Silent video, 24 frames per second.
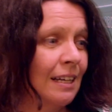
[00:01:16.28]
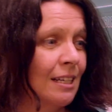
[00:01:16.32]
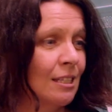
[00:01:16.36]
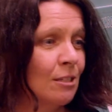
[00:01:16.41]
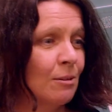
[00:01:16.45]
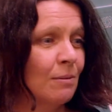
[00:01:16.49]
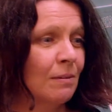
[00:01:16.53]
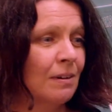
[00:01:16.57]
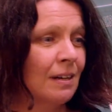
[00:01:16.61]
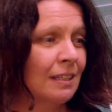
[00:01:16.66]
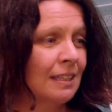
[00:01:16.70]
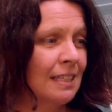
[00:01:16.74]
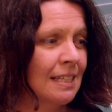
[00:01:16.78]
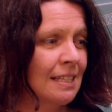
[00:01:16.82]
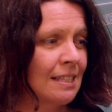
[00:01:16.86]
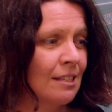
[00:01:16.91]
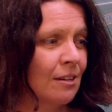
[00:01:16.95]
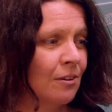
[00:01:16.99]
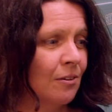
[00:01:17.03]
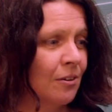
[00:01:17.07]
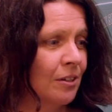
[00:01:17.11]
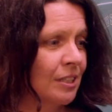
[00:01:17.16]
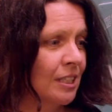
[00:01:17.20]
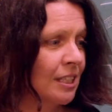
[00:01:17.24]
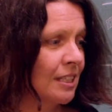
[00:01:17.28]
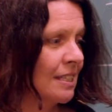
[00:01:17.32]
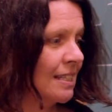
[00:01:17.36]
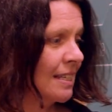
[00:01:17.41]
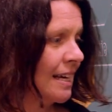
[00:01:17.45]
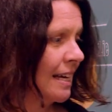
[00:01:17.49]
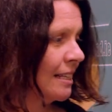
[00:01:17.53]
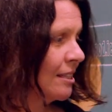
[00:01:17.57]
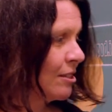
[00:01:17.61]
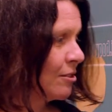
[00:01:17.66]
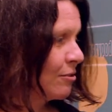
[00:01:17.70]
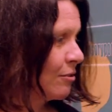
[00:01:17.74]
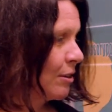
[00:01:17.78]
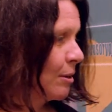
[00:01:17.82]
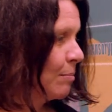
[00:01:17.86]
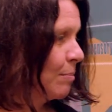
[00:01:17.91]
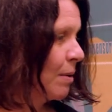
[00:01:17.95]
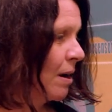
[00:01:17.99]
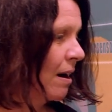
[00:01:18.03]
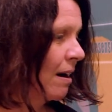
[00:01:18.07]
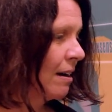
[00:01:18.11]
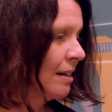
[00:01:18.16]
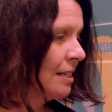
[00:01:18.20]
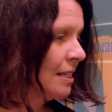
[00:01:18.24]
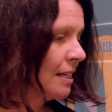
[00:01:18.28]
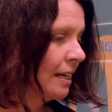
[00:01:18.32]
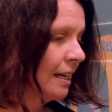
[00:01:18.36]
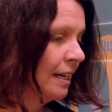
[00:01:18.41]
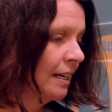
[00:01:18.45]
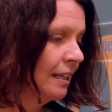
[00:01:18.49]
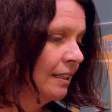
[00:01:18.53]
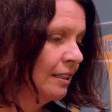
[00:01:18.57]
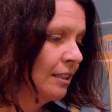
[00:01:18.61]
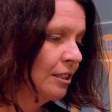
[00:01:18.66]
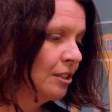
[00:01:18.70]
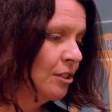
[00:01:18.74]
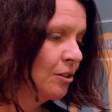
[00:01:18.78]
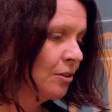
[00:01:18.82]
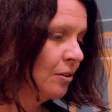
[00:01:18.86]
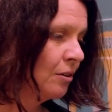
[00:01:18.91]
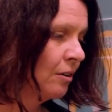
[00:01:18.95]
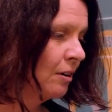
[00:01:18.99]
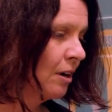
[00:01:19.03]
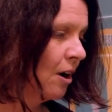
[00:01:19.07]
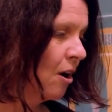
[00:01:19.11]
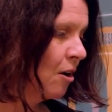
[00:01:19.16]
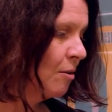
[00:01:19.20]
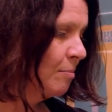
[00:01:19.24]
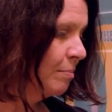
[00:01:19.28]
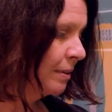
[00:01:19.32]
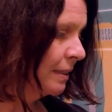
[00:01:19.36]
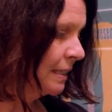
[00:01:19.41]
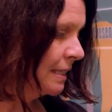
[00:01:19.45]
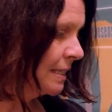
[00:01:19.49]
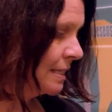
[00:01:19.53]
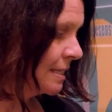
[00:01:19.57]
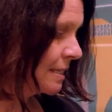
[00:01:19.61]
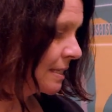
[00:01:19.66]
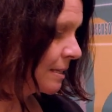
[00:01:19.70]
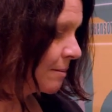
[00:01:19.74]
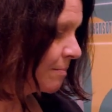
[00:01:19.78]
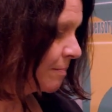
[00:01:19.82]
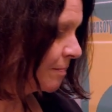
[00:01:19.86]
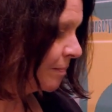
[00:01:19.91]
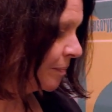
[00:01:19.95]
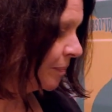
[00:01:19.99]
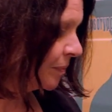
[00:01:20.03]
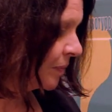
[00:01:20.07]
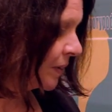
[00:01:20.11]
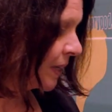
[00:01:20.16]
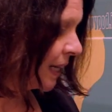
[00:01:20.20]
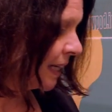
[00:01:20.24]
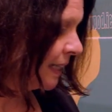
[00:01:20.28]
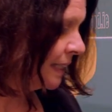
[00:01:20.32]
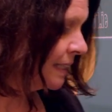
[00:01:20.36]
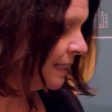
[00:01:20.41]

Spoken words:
So we've got this gorgeous sensory pod. The door opens and